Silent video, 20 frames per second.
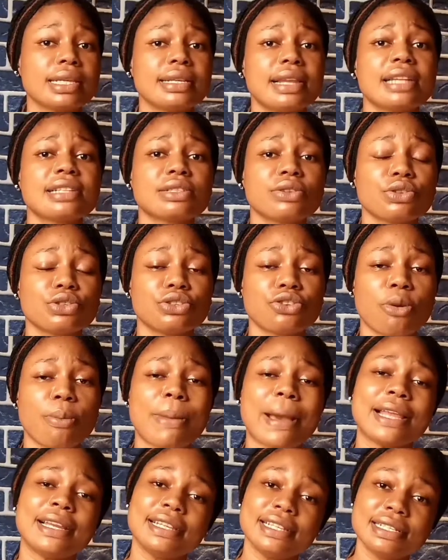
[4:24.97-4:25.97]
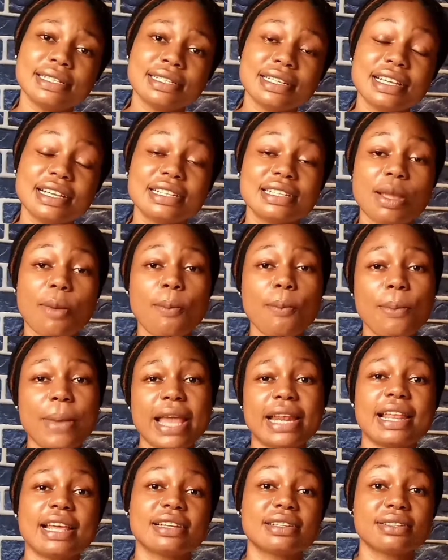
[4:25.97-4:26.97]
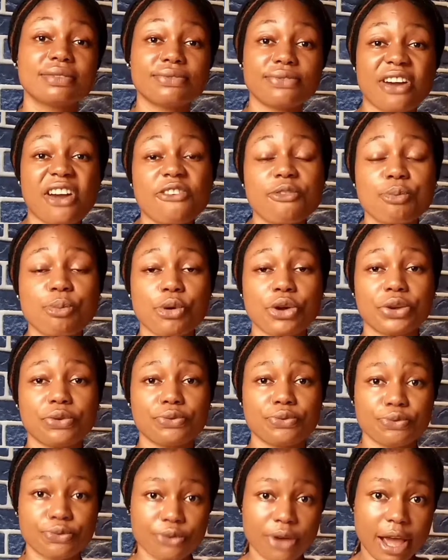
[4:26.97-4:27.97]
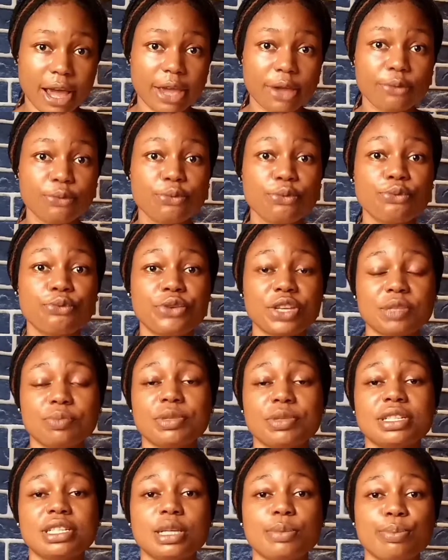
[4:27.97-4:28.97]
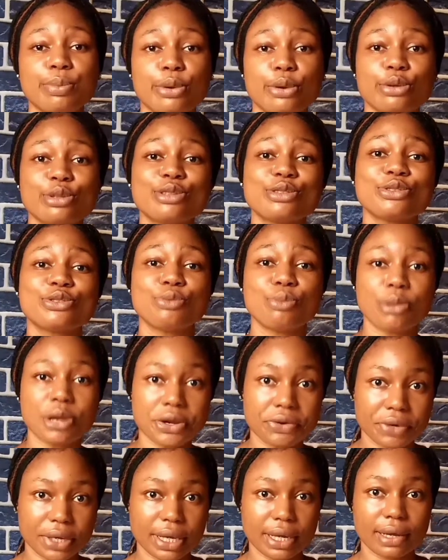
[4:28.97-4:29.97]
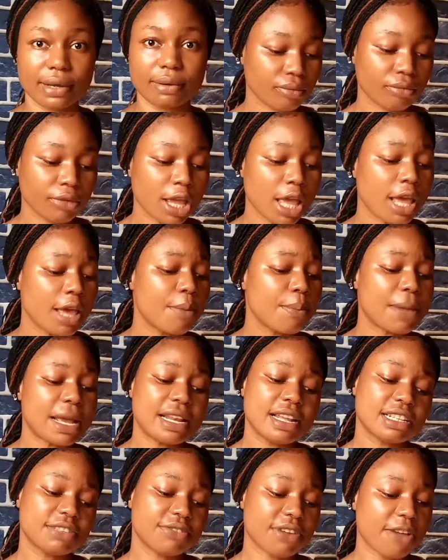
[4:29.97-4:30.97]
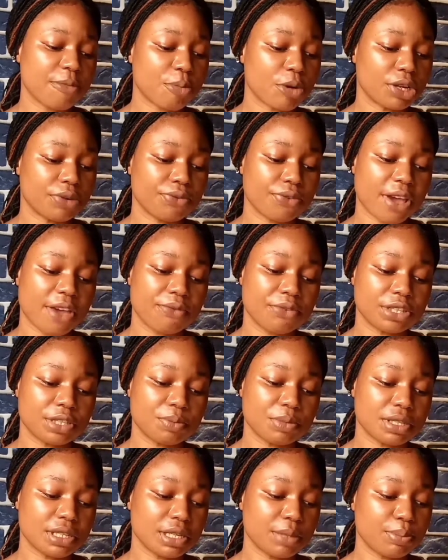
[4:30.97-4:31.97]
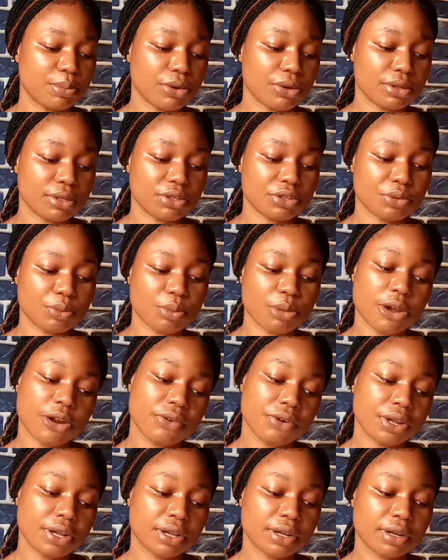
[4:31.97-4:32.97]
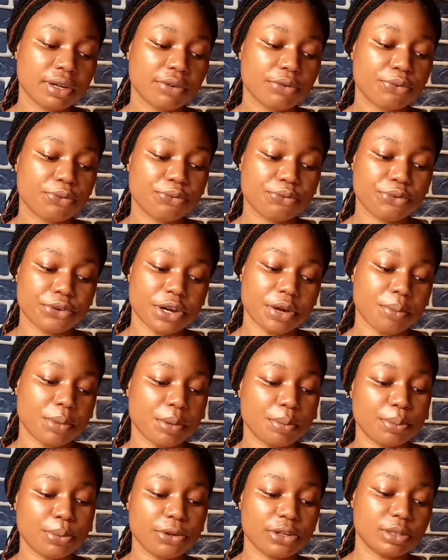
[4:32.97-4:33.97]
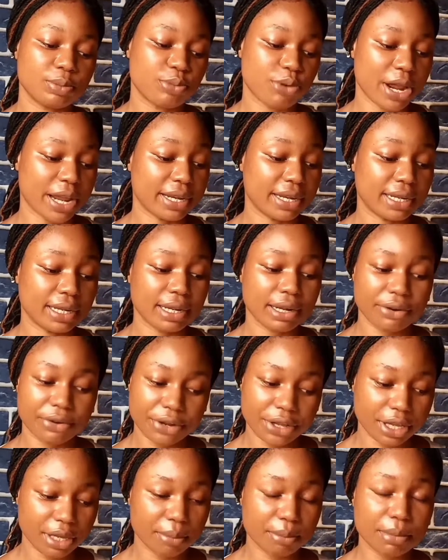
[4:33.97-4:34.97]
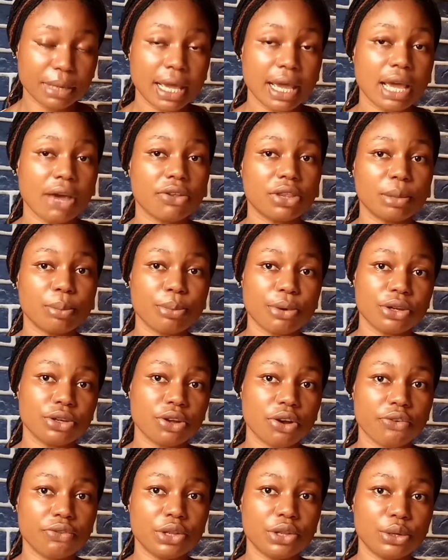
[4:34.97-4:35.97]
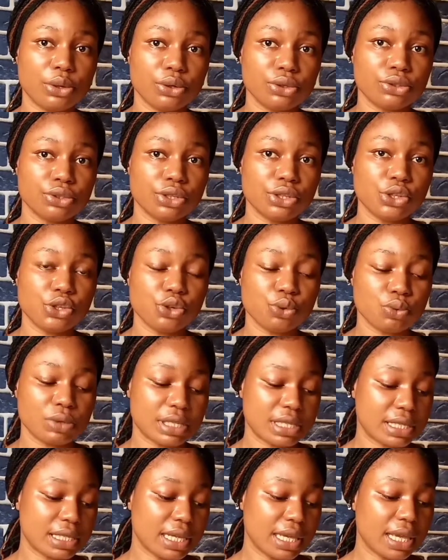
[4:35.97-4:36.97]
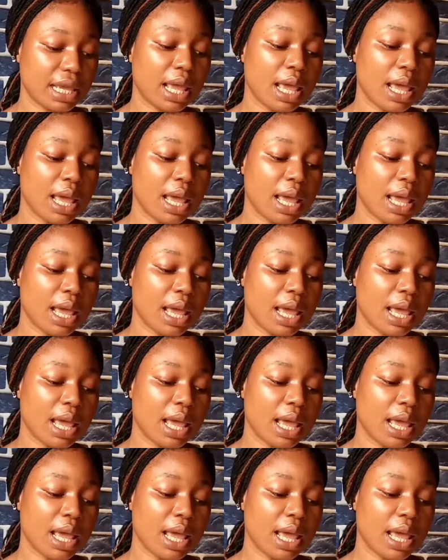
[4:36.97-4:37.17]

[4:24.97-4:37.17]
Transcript: next lotion on my list is Medix 5.5 Vitamin C Plus Turmeric. Medix 5.5 Vitamin C plus turmeric Firming plus brightening cream on the body of the lotion you will see